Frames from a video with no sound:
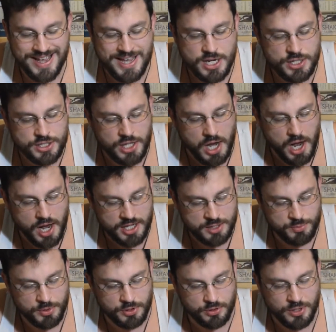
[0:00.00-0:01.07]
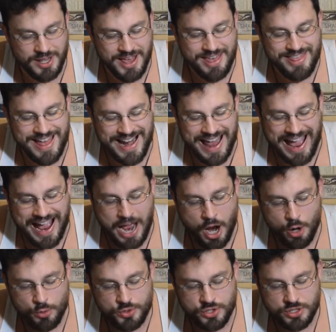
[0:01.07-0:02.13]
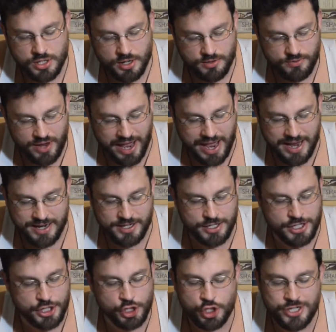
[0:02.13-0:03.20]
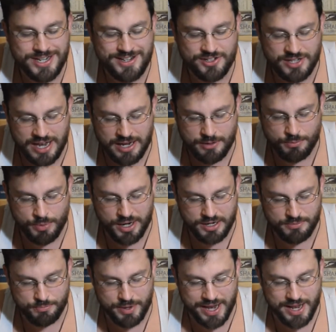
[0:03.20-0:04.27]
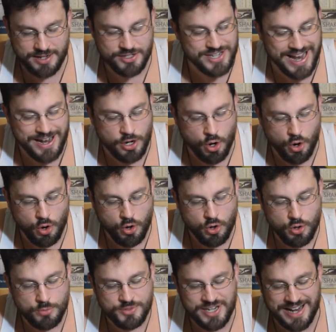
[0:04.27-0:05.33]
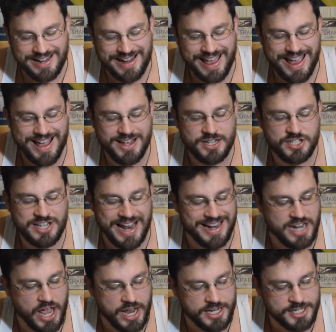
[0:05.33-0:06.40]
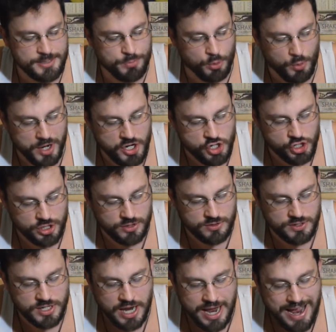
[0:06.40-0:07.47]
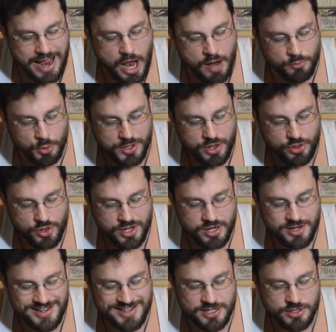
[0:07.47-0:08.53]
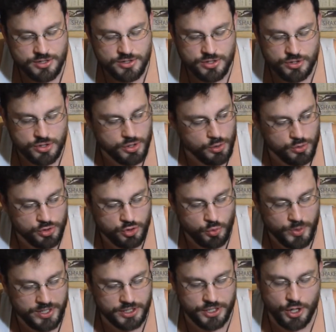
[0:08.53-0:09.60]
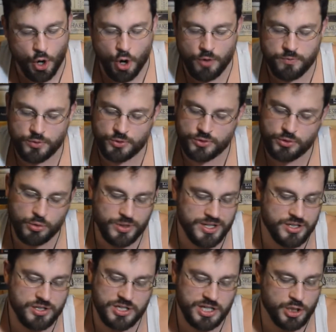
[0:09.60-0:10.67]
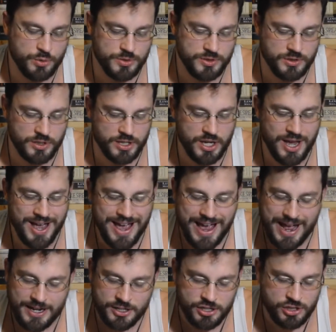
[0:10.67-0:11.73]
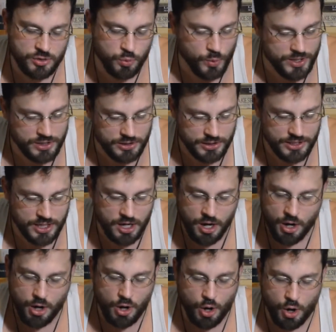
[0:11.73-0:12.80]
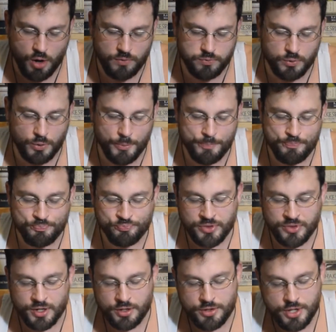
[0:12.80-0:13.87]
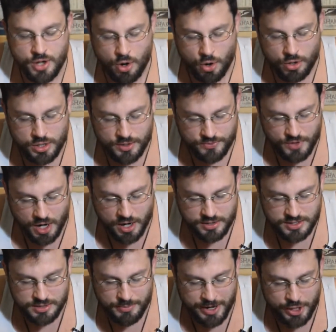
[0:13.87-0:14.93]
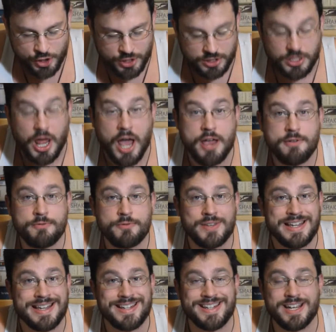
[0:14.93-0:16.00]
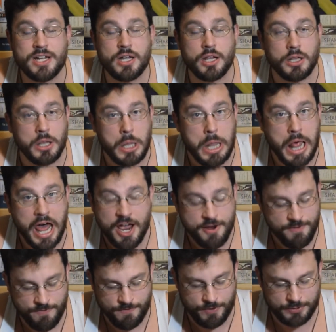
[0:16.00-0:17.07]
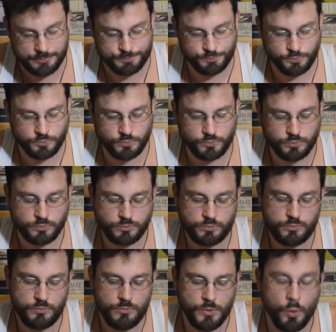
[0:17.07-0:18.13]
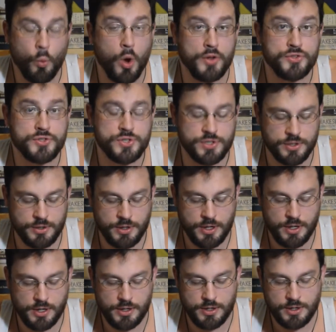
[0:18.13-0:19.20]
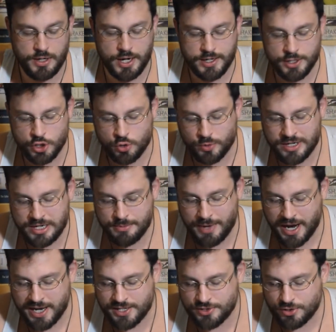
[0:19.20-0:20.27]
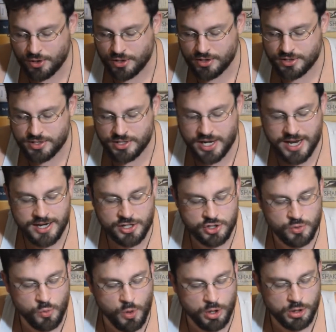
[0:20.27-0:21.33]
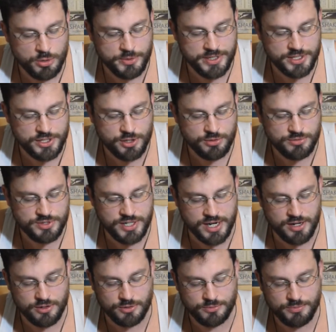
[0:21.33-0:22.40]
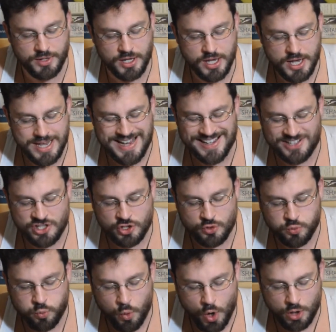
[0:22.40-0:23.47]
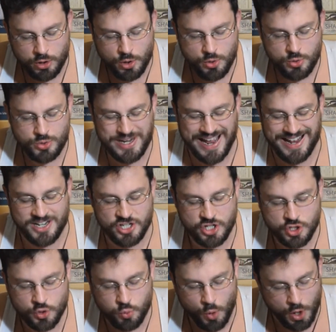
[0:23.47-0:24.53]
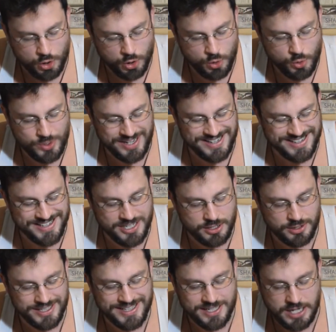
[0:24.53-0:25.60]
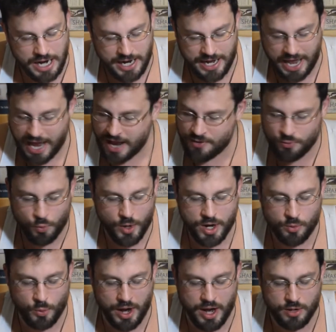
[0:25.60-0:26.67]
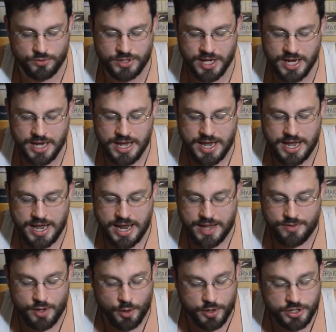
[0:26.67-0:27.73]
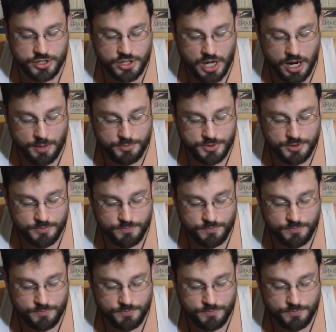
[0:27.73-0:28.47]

is the hospital. That house of agony, sheets and bedpans, and arms and heads and expirations. Everything is so sweetly awful, so continuously and sweetly awful. The art of consummation, life eating life. Once, in a dream, I saw a snake swallowing its own tail. It swallowed and swallowed until it got halfway round, and there it stopped,